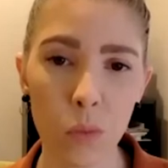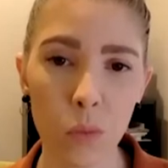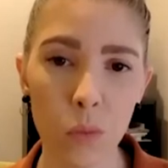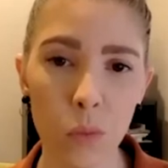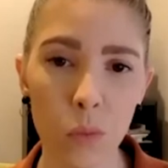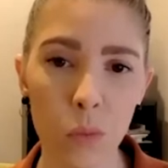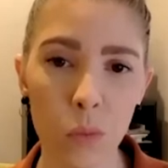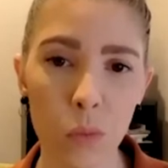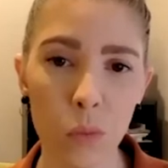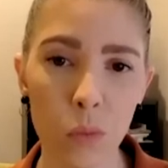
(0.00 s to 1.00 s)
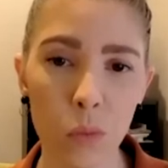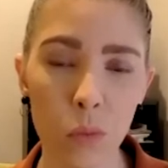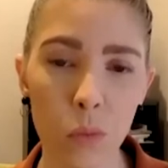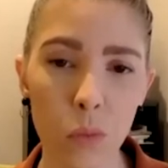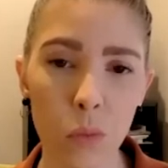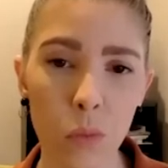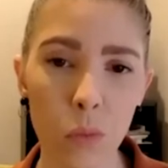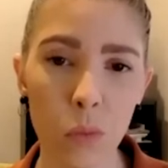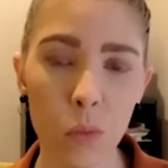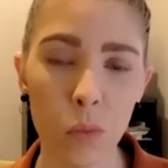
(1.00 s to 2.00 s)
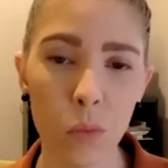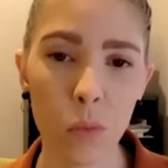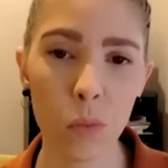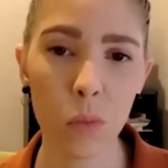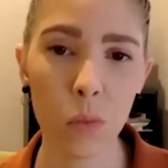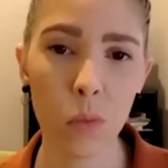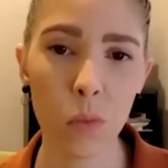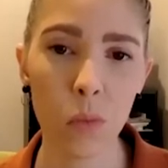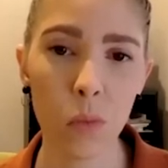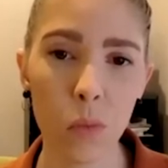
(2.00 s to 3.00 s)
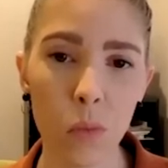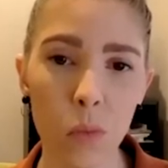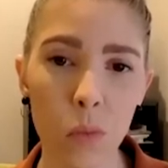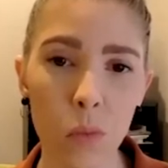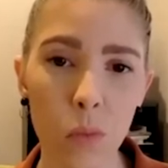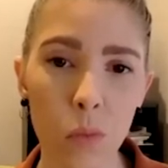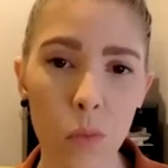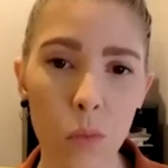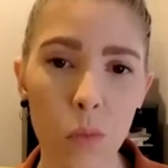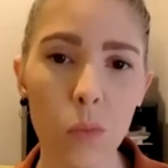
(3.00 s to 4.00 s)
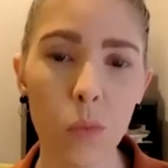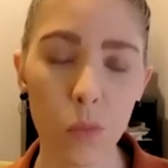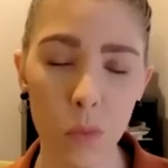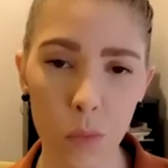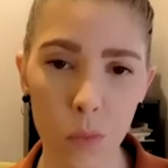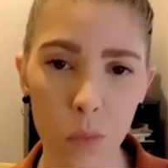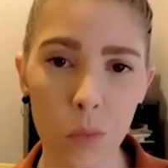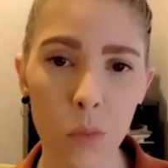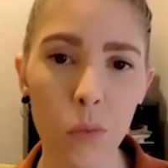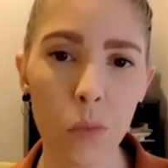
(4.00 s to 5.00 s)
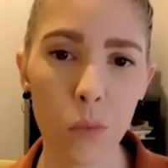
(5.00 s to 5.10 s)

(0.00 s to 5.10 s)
(not speaking)